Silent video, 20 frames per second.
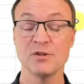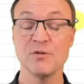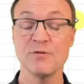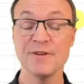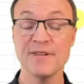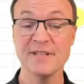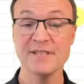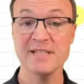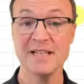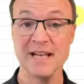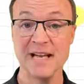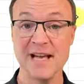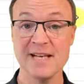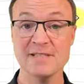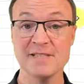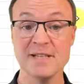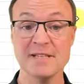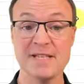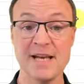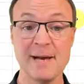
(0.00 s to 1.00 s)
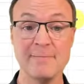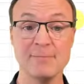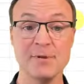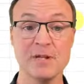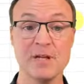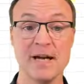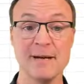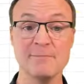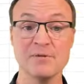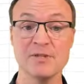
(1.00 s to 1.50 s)
So for this last
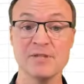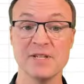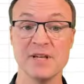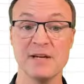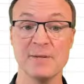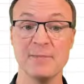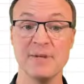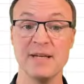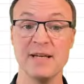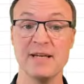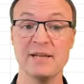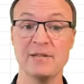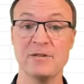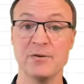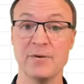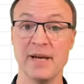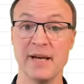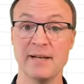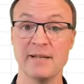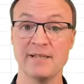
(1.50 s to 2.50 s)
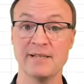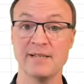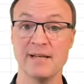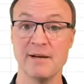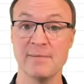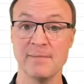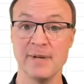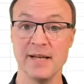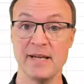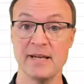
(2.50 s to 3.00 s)
example, I'm just going to be doing a
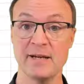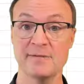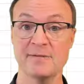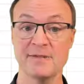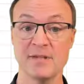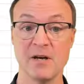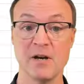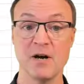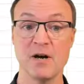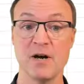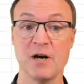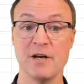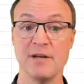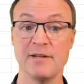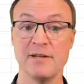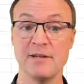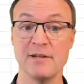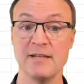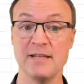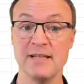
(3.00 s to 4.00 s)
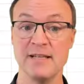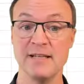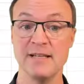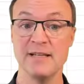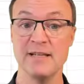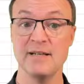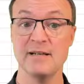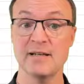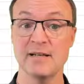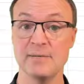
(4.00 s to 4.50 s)
sum ifs on
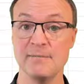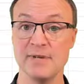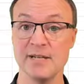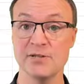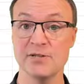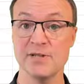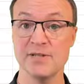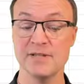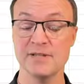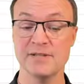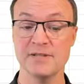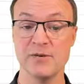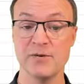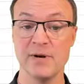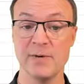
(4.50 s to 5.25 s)
the commission.